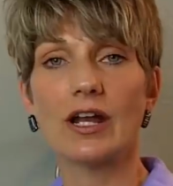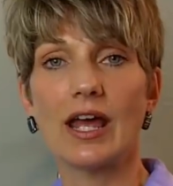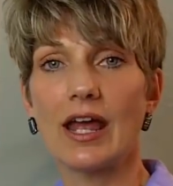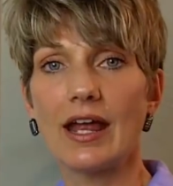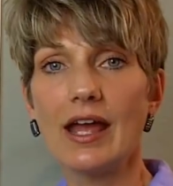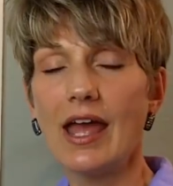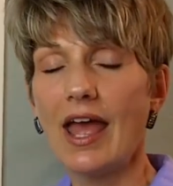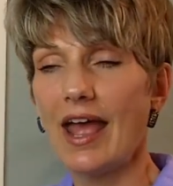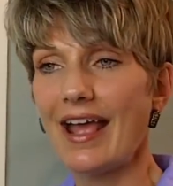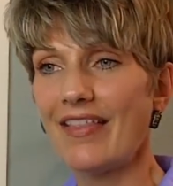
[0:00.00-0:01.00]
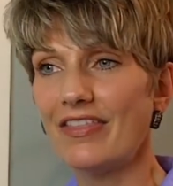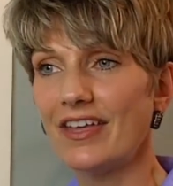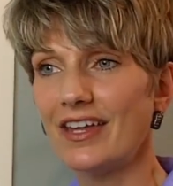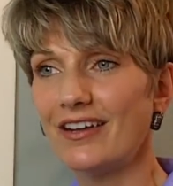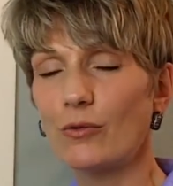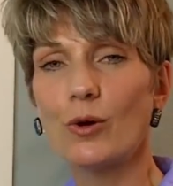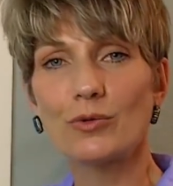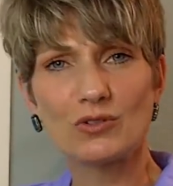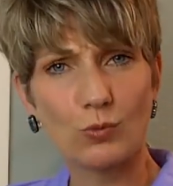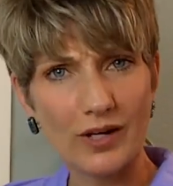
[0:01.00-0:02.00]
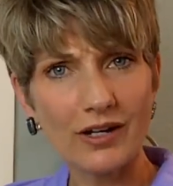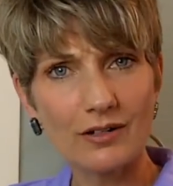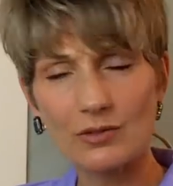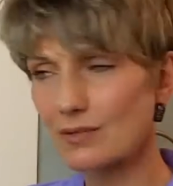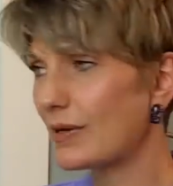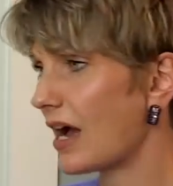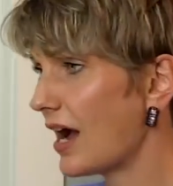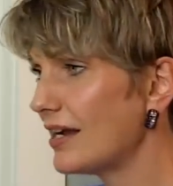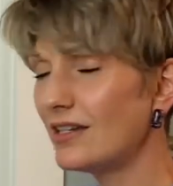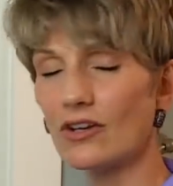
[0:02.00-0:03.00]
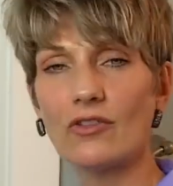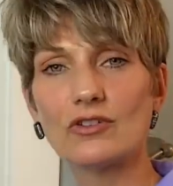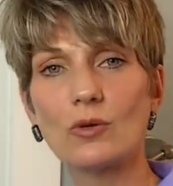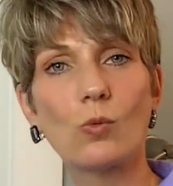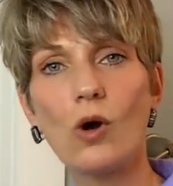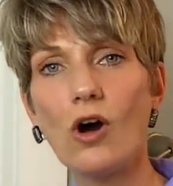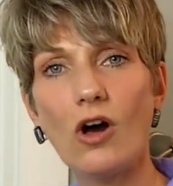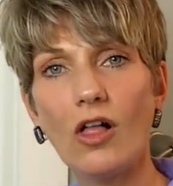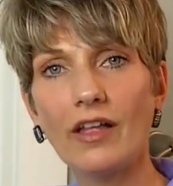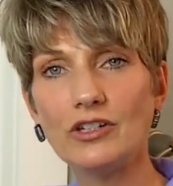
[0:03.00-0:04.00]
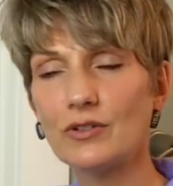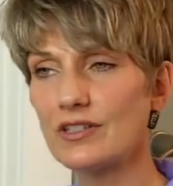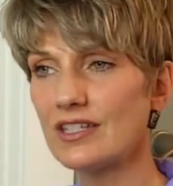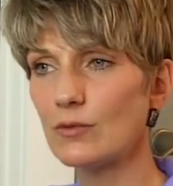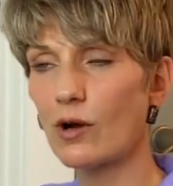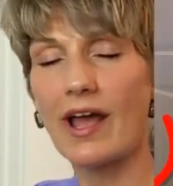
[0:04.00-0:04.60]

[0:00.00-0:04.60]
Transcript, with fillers: day and then what was weird was behind here there's a wall and you can see where